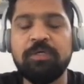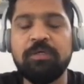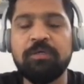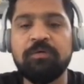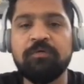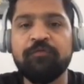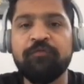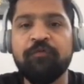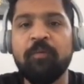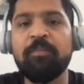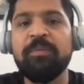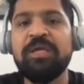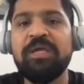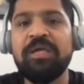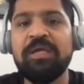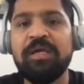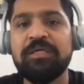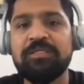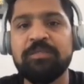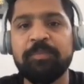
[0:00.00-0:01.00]
for
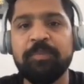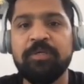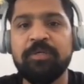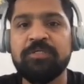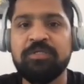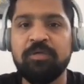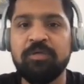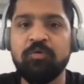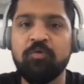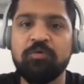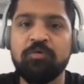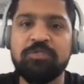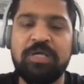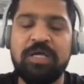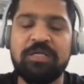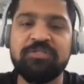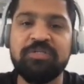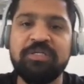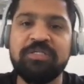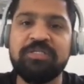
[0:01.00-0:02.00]
me as a person who is
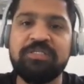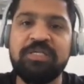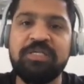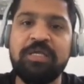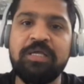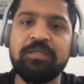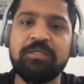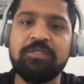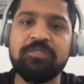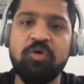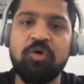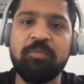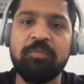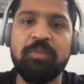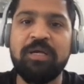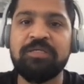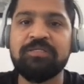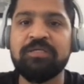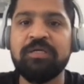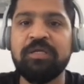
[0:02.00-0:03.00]
actually seeing this on
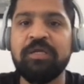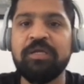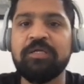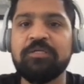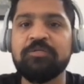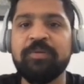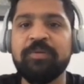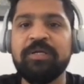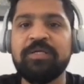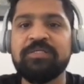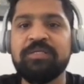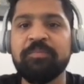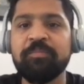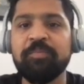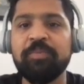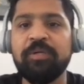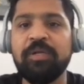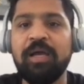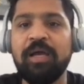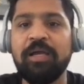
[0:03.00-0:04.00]
my screen it's pretty
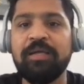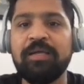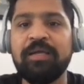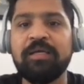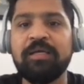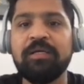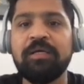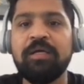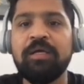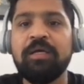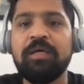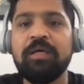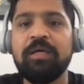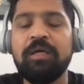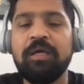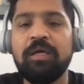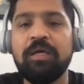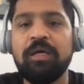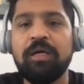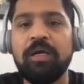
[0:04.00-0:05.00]
simple i get
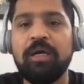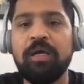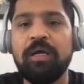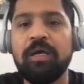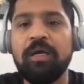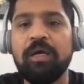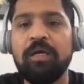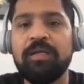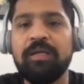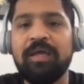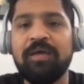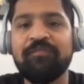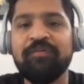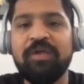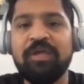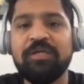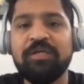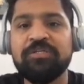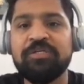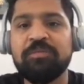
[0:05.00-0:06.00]
uh, a
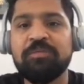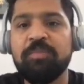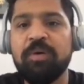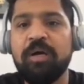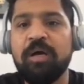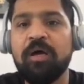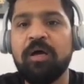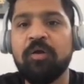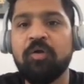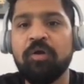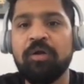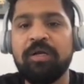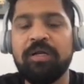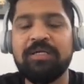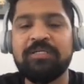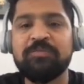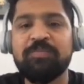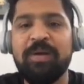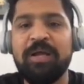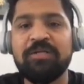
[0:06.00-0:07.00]
navigation bar or an
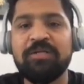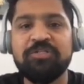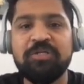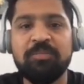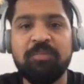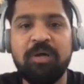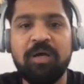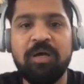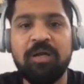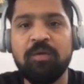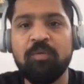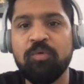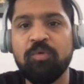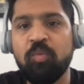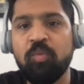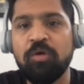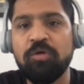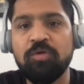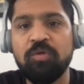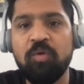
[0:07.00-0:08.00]
expansion bar I would
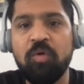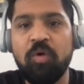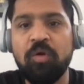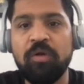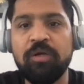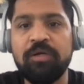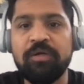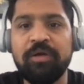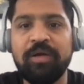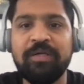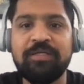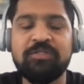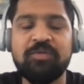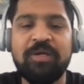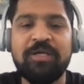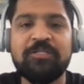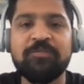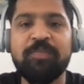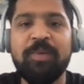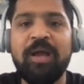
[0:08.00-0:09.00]
want to call it, right? So
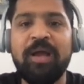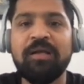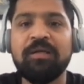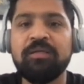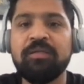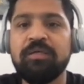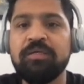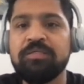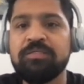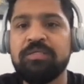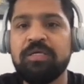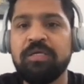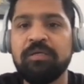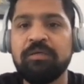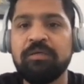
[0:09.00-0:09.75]
expand this and